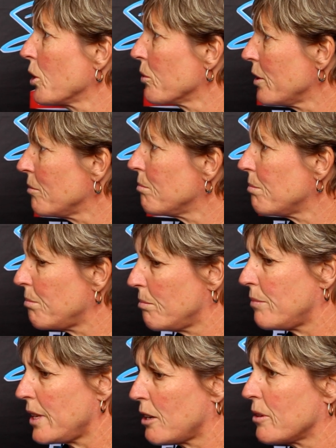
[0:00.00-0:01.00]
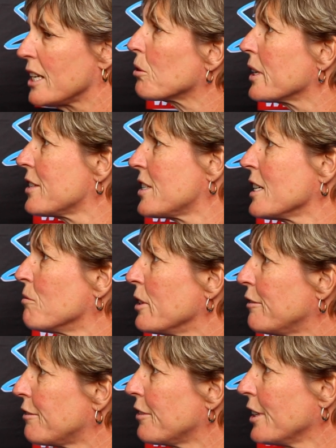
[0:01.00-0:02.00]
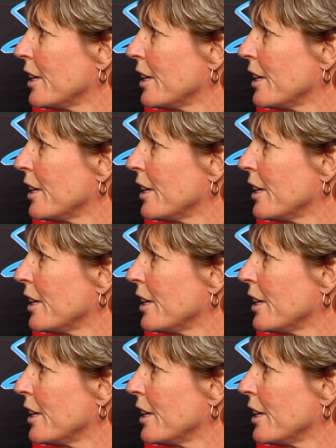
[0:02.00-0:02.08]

Well, they're, they're increasing with